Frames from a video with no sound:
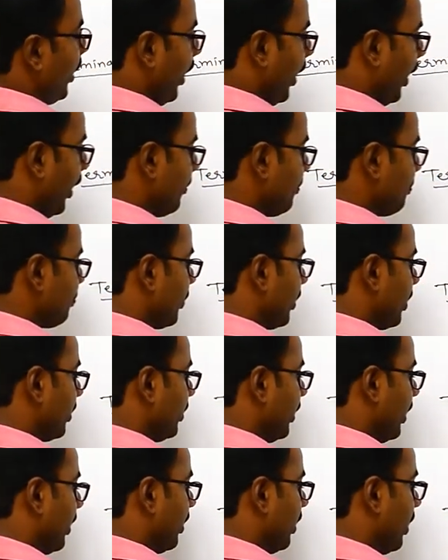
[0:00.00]
A,
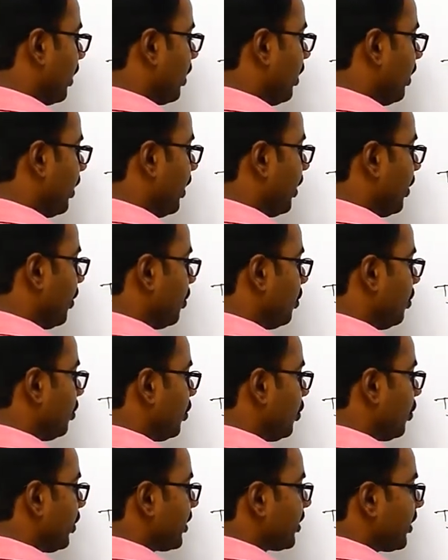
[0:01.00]
then according to
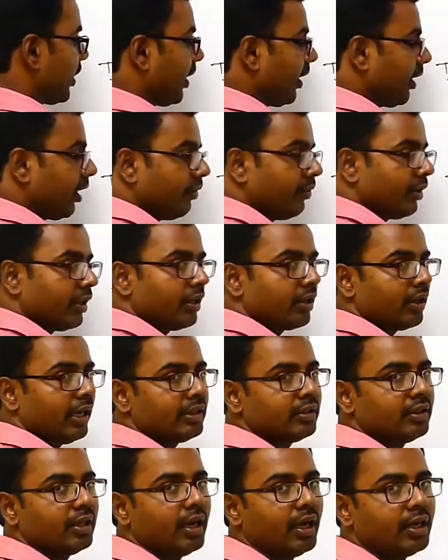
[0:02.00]
Newton's second law, we can
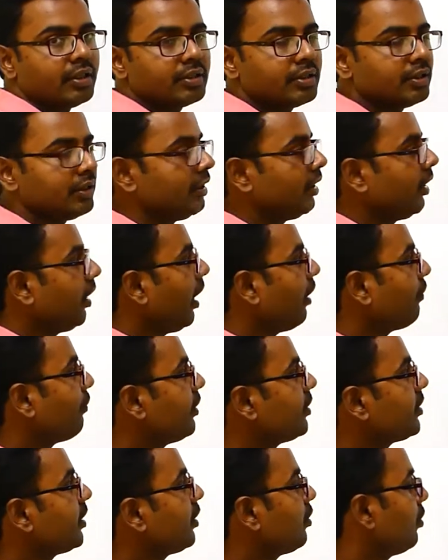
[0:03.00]
write that F
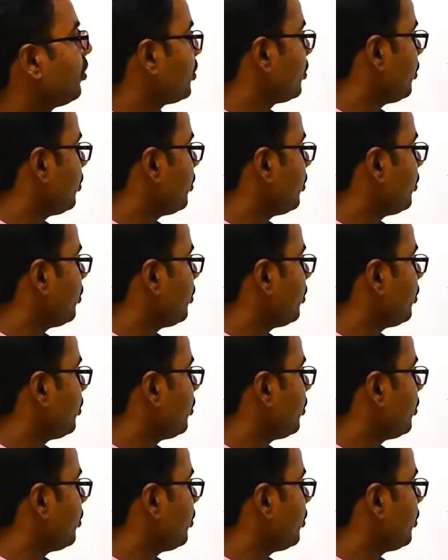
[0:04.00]
is equals